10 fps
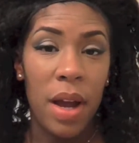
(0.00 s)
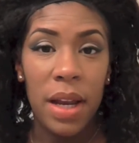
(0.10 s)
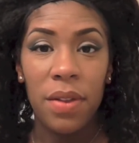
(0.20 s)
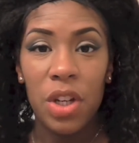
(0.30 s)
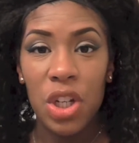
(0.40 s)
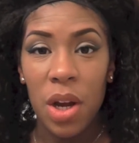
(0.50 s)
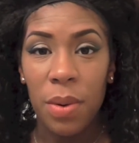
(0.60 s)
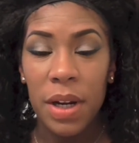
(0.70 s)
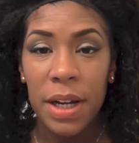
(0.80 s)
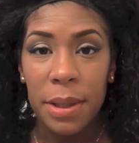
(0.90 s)
right out the
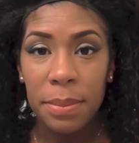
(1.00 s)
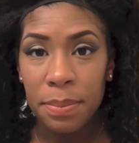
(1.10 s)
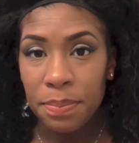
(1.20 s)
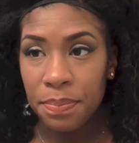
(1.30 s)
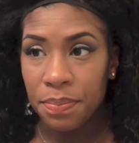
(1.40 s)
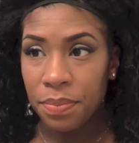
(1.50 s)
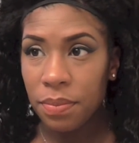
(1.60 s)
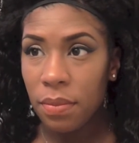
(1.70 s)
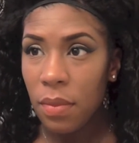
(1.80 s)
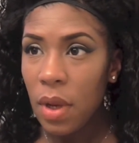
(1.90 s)
shower hair.
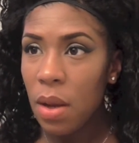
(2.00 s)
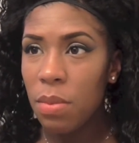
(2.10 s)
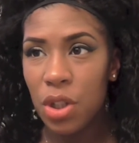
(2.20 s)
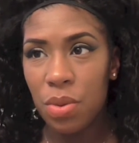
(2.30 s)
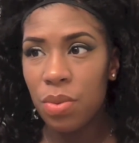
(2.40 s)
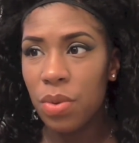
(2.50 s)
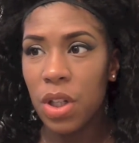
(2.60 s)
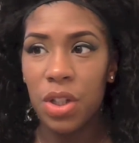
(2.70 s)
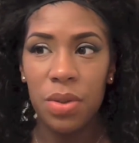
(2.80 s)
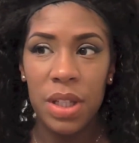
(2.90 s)
But you
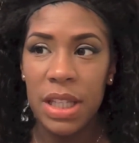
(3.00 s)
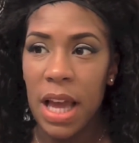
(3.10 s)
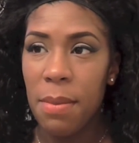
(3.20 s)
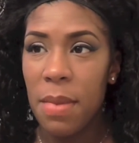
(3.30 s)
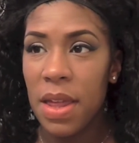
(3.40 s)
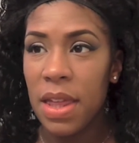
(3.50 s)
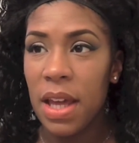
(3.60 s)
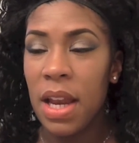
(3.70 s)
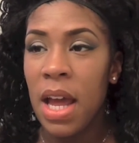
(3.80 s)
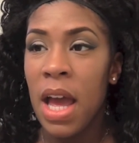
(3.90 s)
could do the same
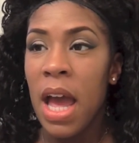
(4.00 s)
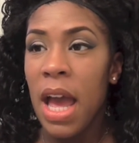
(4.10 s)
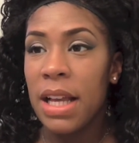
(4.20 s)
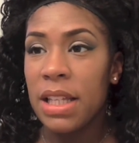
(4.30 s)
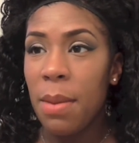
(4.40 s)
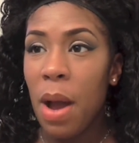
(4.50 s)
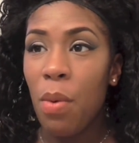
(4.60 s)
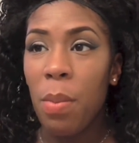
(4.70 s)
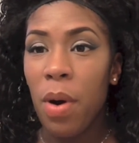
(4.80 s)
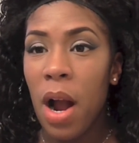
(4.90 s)
method, except
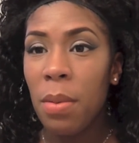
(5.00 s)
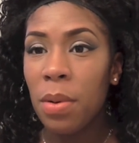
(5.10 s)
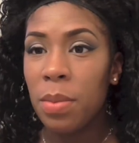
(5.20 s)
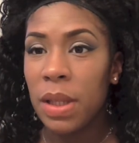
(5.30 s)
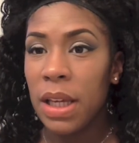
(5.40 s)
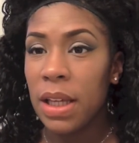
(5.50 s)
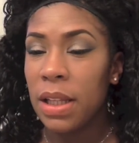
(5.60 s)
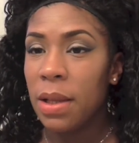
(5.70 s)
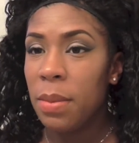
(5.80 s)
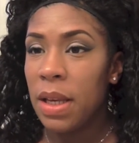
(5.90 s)
I would probably
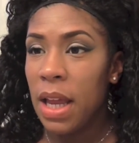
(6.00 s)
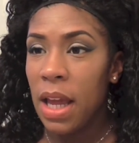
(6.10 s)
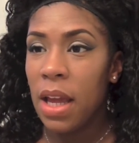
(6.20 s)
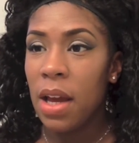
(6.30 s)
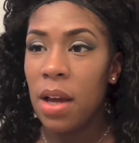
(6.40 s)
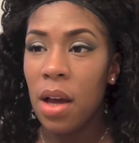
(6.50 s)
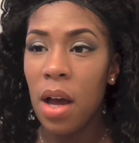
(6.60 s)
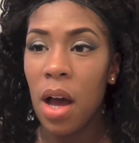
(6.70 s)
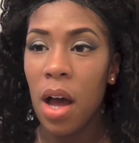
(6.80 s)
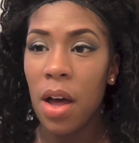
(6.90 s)
eliminate
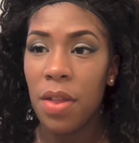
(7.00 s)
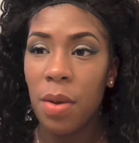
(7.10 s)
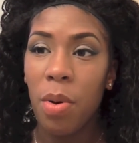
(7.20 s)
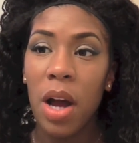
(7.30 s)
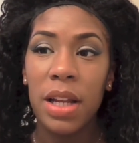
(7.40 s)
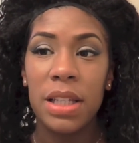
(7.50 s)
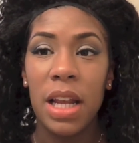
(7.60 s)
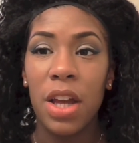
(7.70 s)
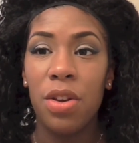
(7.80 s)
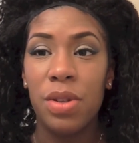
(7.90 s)
the products
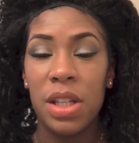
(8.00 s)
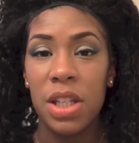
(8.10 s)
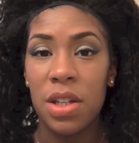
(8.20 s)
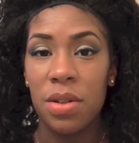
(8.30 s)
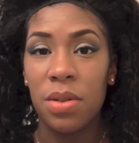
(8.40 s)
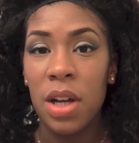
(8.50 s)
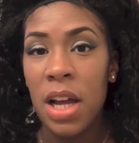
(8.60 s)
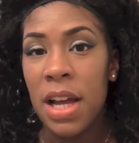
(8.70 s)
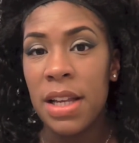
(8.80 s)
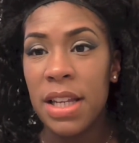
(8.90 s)
that I use until
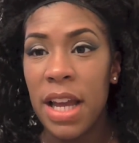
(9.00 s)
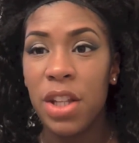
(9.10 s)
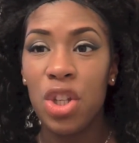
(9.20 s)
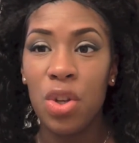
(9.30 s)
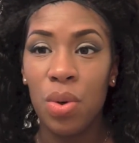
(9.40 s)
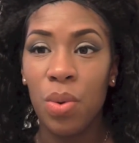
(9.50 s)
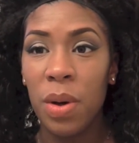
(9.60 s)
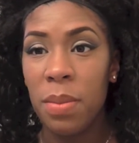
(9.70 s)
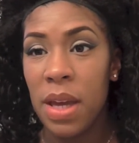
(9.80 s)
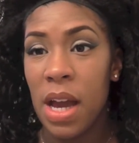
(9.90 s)
day 2
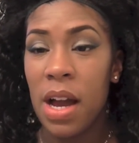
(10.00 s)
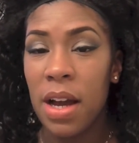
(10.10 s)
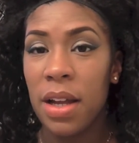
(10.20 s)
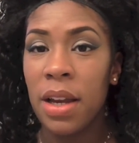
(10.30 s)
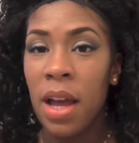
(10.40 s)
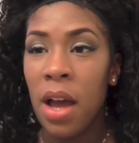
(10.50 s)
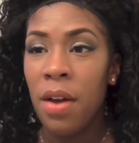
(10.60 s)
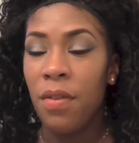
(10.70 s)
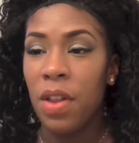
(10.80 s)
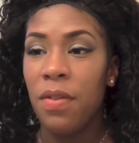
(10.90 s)
and beyond.
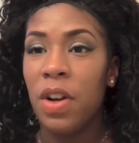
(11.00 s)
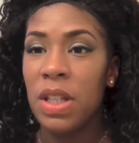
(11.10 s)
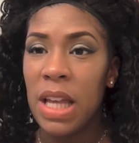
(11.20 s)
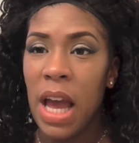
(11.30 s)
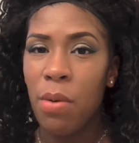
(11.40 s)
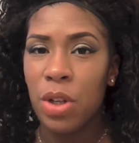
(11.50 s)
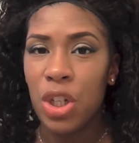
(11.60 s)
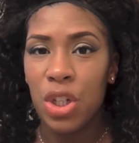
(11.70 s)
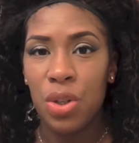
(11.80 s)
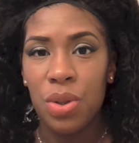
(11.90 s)
For the first day, I would
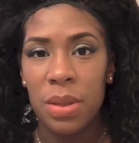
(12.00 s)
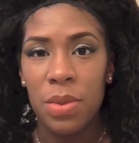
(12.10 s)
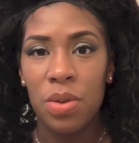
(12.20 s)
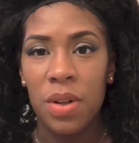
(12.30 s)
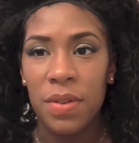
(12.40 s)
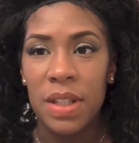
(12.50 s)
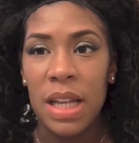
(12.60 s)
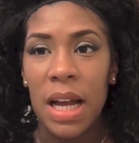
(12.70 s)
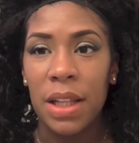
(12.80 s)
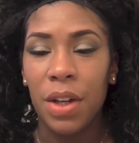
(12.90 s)
just use some sort of
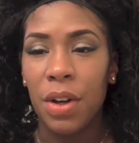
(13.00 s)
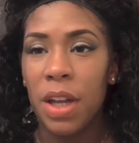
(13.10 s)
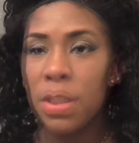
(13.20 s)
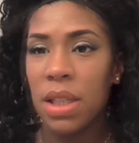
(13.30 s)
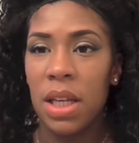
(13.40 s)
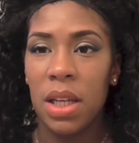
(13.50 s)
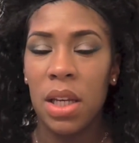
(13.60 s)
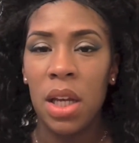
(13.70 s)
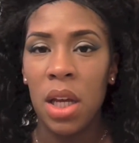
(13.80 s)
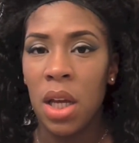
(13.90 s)
styling twist and